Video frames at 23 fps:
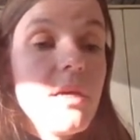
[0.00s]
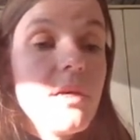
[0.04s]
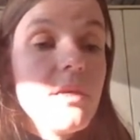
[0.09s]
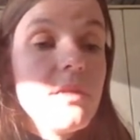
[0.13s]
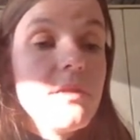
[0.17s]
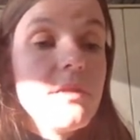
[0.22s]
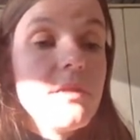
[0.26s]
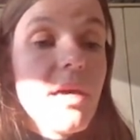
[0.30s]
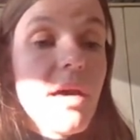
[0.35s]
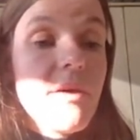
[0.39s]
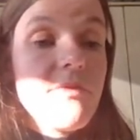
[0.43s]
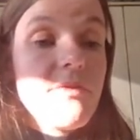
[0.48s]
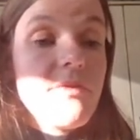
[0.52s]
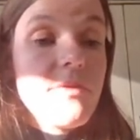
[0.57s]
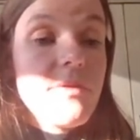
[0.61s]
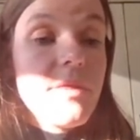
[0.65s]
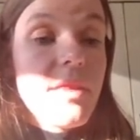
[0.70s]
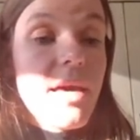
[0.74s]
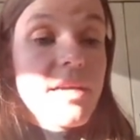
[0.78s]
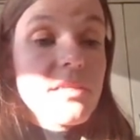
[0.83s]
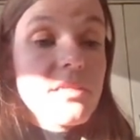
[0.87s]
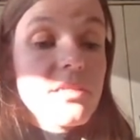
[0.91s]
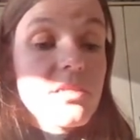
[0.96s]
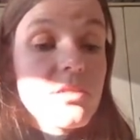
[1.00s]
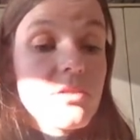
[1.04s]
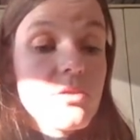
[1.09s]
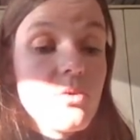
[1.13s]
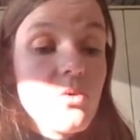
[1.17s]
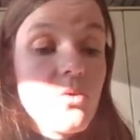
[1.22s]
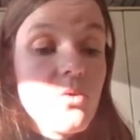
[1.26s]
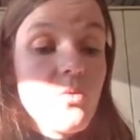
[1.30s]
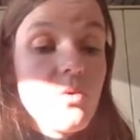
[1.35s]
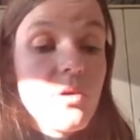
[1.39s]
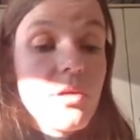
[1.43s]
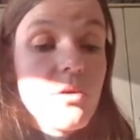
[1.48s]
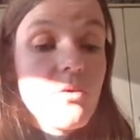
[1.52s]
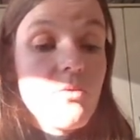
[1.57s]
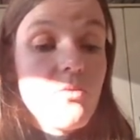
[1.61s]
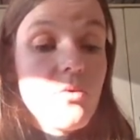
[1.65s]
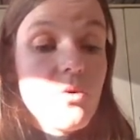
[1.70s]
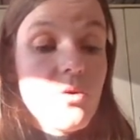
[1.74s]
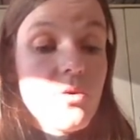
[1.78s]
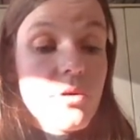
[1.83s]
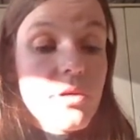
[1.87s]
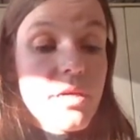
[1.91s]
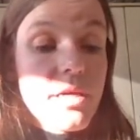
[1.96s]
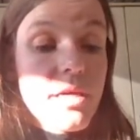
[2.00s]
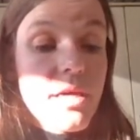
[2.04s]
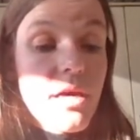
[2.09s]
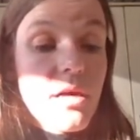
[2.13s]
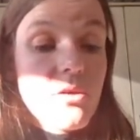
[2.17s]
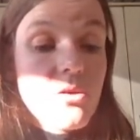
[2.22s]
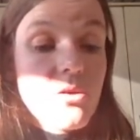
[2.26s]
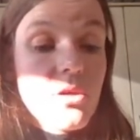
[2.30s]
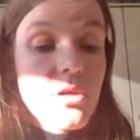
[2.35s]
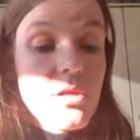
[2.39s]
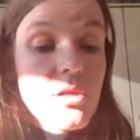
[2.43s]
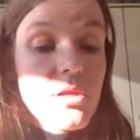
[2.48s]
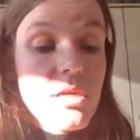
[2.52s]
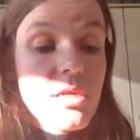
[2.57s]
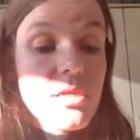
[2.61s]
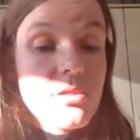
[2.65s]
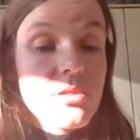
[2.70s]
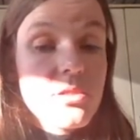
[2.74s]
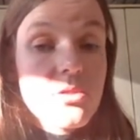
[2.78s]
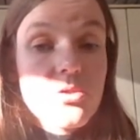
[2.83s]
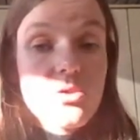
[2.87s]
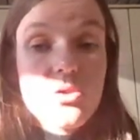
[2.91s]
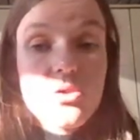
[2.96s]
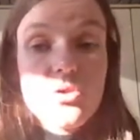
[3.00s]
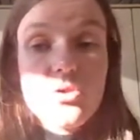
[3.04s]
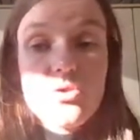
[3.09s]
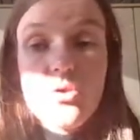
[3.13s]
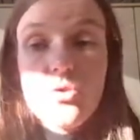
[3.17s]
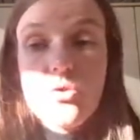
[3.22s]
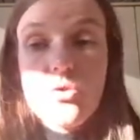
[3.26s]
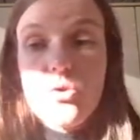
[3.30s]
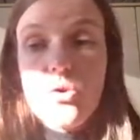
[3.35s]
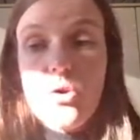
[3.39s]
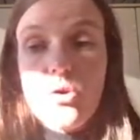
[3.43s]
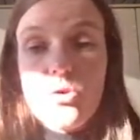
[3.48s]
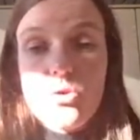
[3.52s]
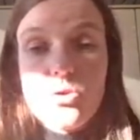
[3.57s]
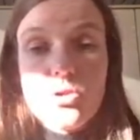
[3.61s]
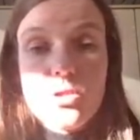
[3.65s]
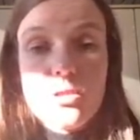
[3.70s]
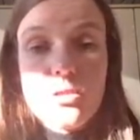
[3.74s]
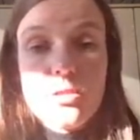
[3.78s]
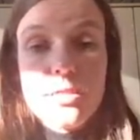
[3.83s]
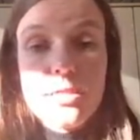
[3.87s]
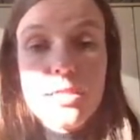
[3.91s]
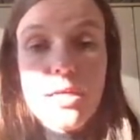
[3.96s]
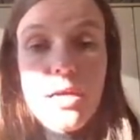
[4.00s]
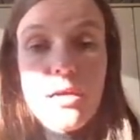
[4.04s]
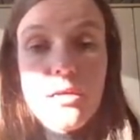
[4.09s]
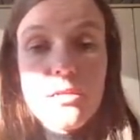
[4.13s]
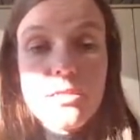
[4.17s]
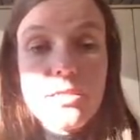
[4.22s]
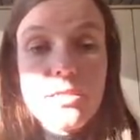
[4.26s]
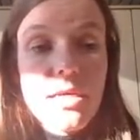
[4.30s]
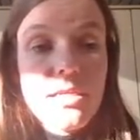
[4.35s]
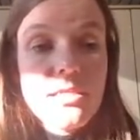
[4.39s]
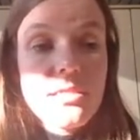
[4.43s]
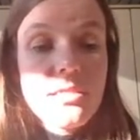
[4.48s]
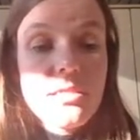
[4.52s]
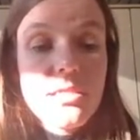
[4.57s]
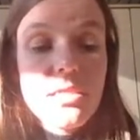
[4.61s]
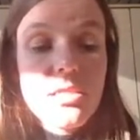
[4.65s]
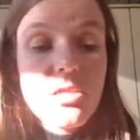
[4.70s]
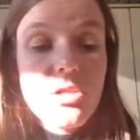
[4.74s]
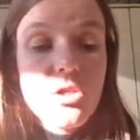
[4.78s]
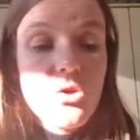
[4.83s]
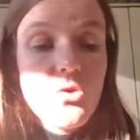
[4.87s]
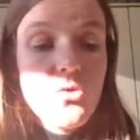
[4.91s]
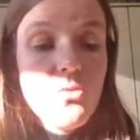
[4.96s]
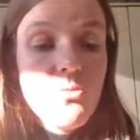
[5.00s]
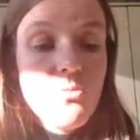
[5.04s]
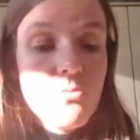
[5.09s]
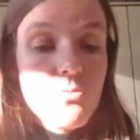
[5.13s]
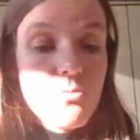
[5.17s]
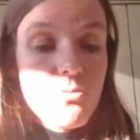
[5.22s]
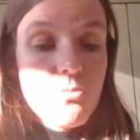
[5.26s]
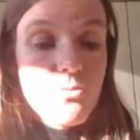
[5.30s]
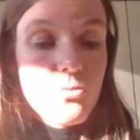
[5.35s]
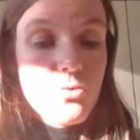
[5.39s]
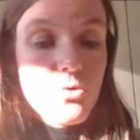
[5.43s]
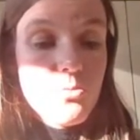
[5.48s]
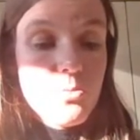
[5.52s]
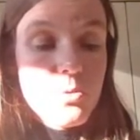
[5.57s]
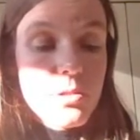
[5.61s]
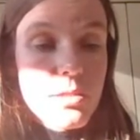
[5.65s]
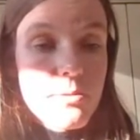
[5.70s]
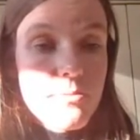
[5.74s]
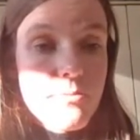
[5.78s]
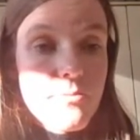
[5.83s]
Then next, we will calculate the so-called delta CQ. Oops.